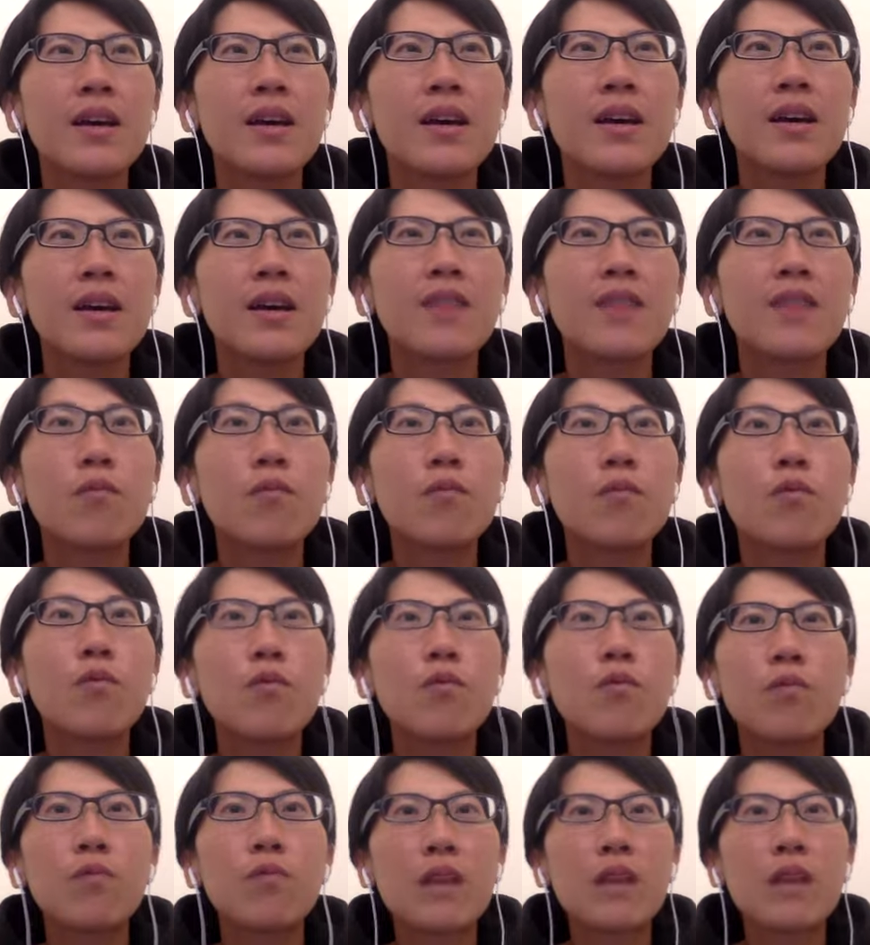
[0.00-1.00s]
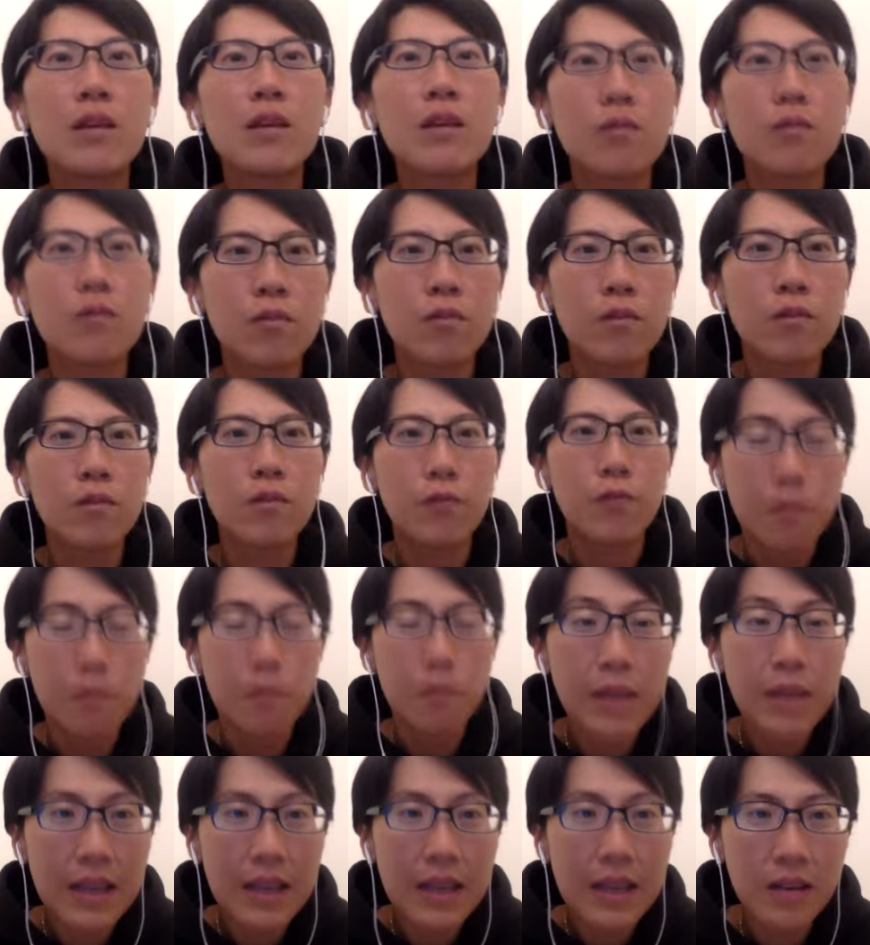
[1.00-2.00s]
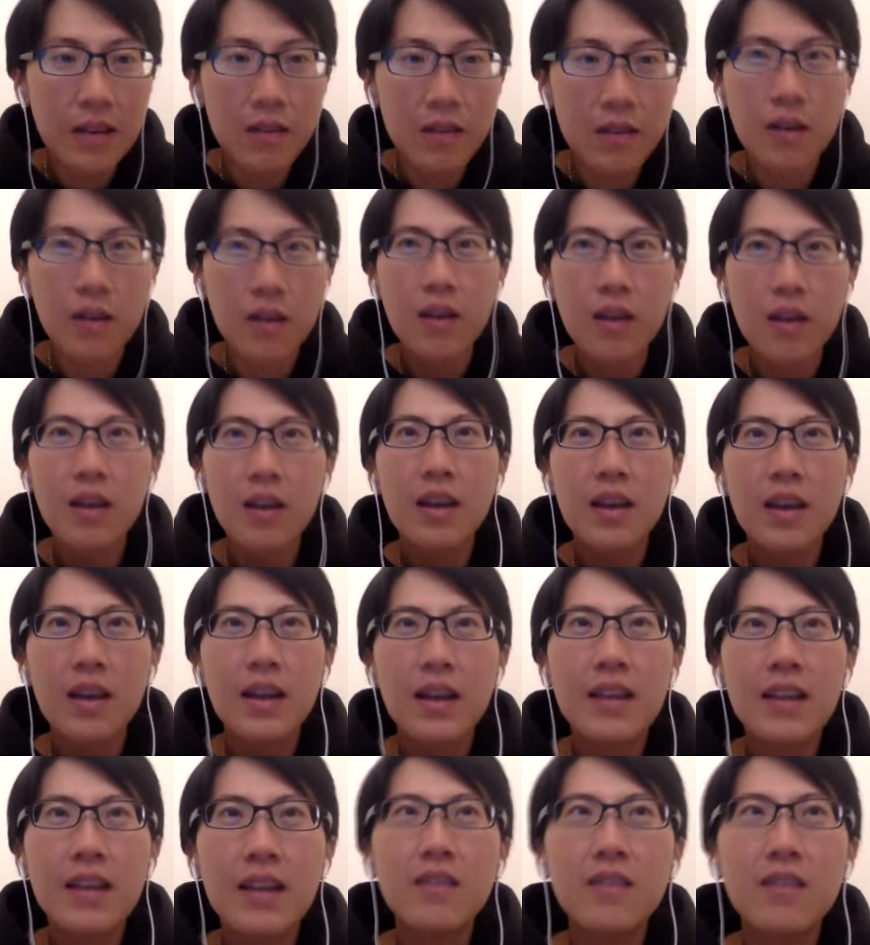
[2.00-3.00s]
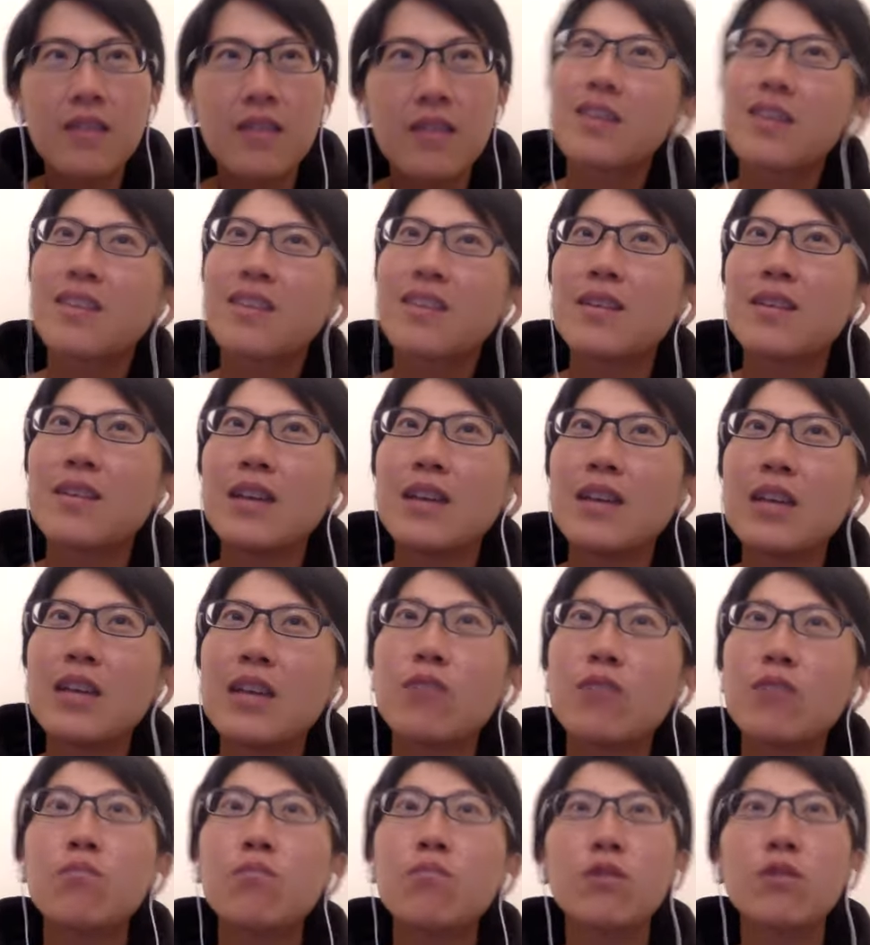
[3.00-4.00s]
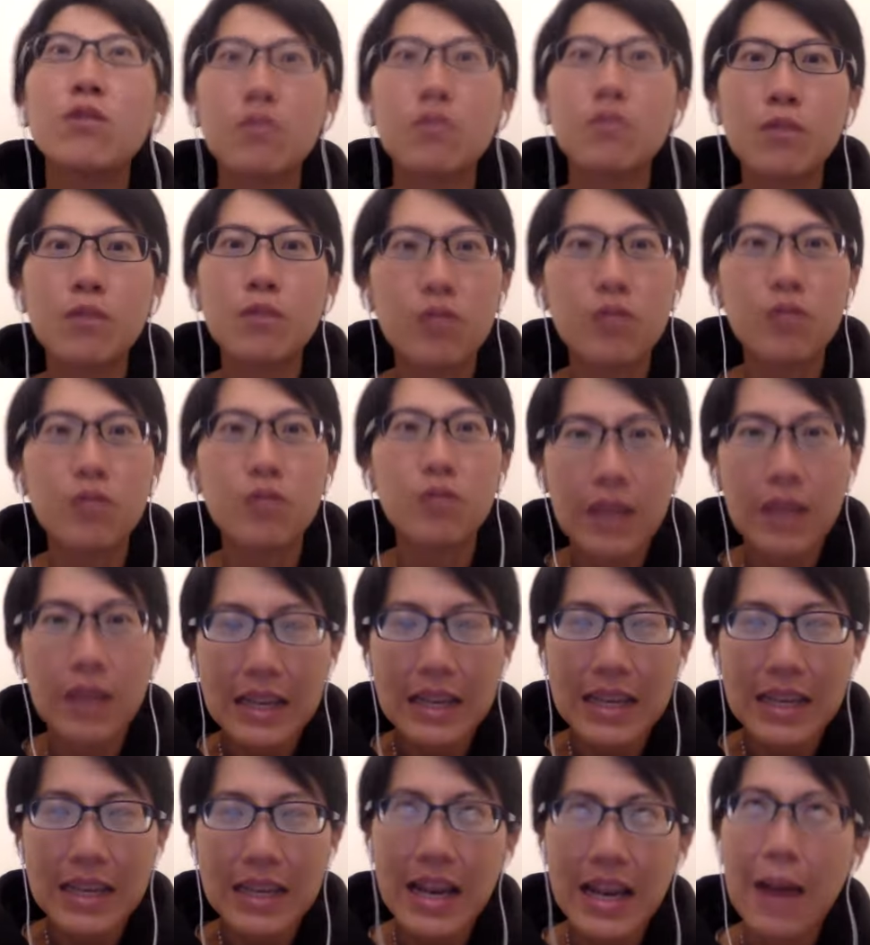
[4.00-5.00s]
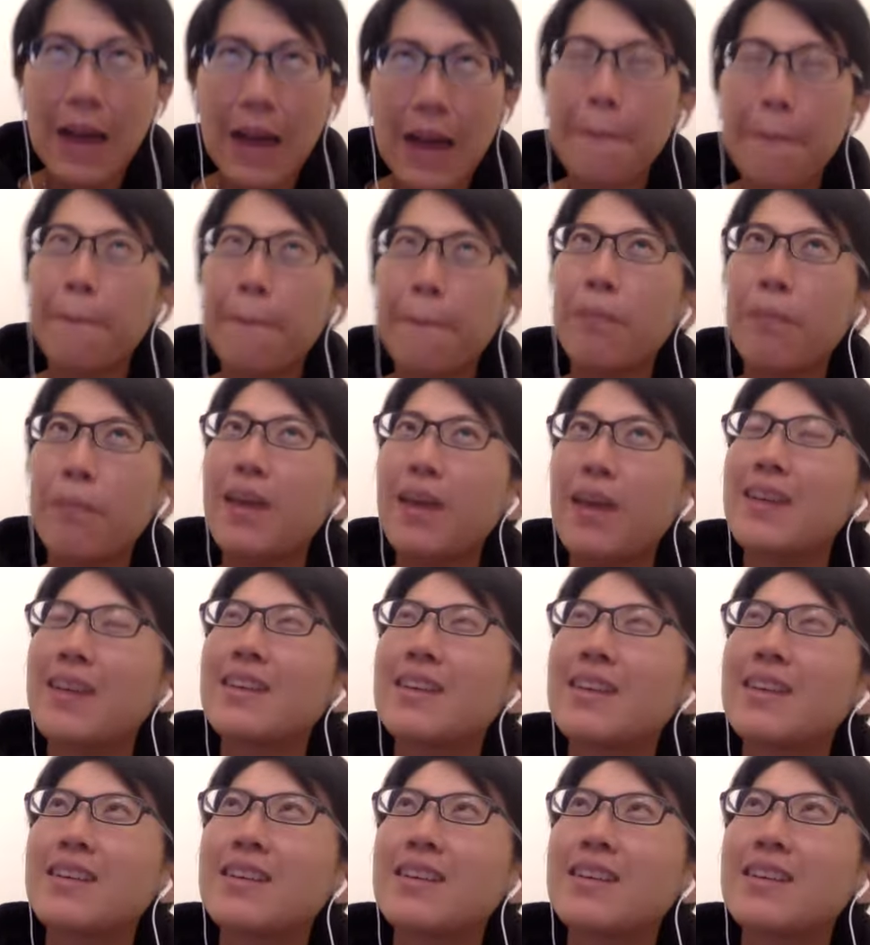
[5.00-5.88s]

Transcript: it's more real for me. It's it's it's much much like